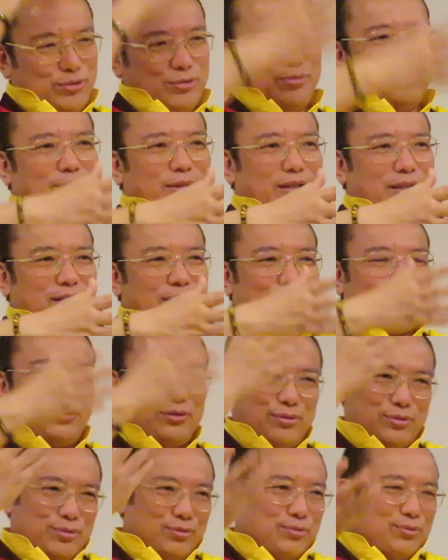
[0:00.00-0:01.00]

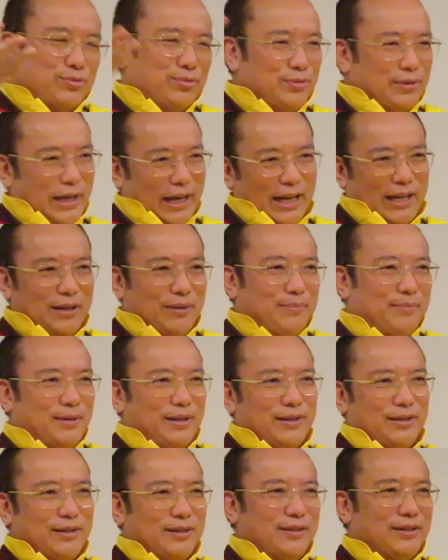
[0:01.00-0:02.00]
human to
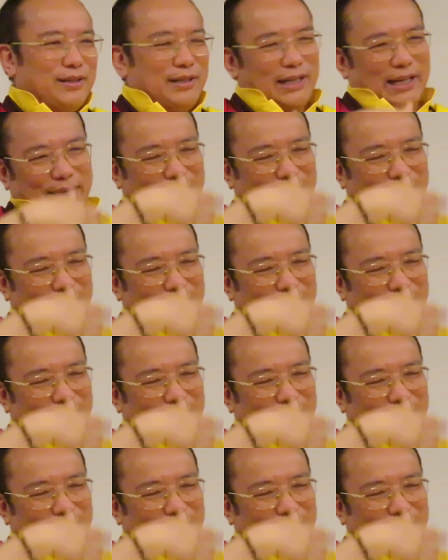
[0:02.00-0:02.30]
animal,